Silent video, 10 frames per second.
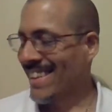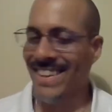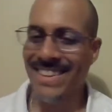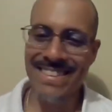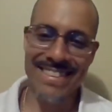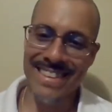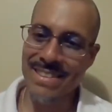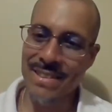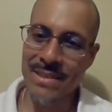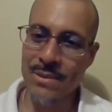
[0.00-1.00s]
I don't know.
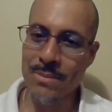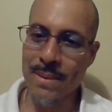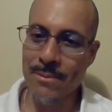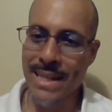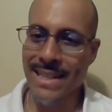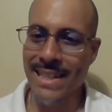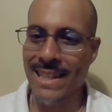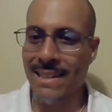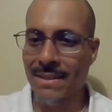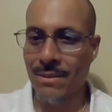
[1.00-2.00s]
This is my way of
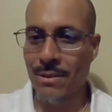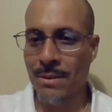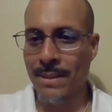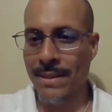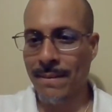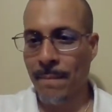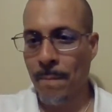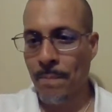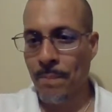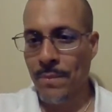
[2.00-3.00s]
thinking. You know what I mean?
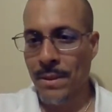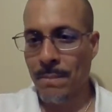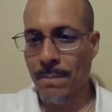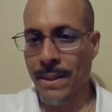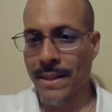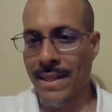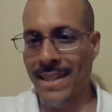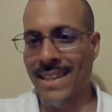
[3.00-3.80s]
But